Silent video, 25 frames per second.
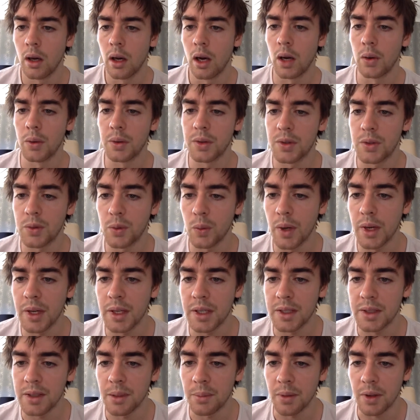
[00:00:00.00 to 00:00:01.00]
I was
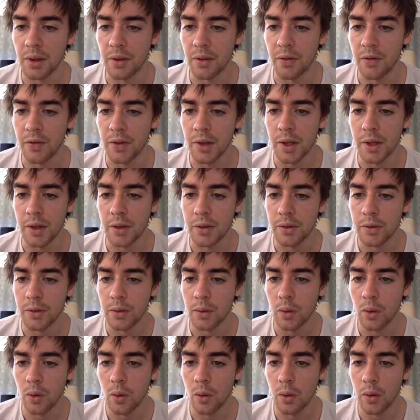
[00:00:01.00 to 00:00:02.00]
sweating something
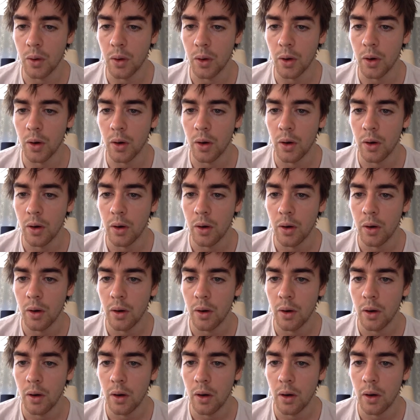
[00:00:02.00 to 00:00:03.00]
fierce, although
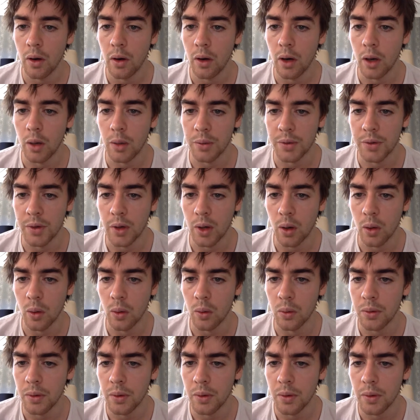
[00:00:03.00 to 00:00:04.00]
I was
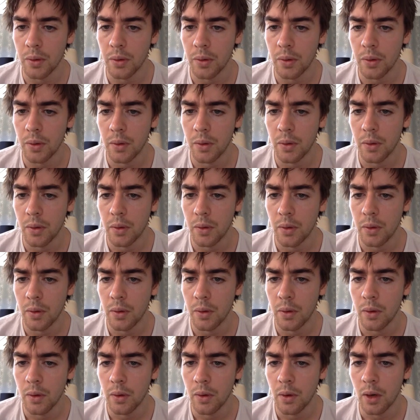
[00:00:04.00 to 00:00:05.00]
cold.
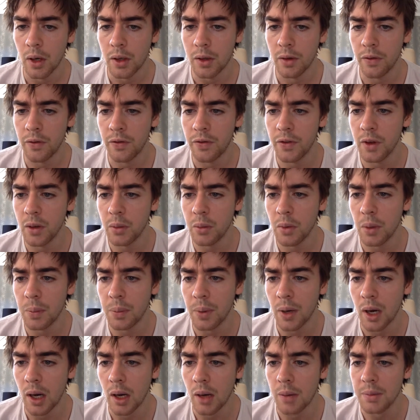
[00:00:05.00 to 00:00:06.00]
I could feel my
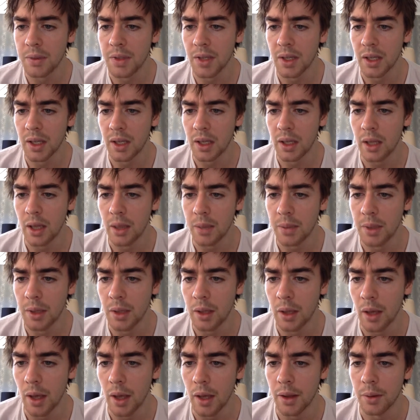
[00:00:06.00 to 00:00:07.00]
palms getting
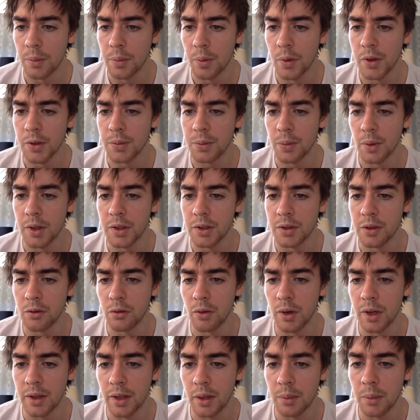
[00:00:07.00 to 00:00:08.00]
clammy and the perspiration
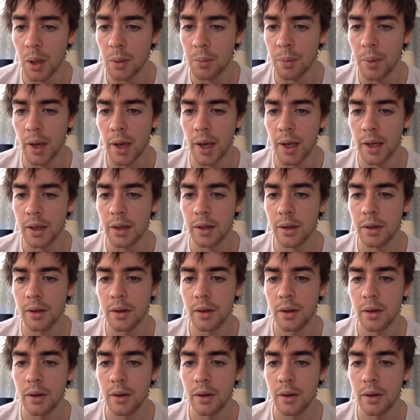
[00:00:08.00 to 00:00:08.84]
running down my back.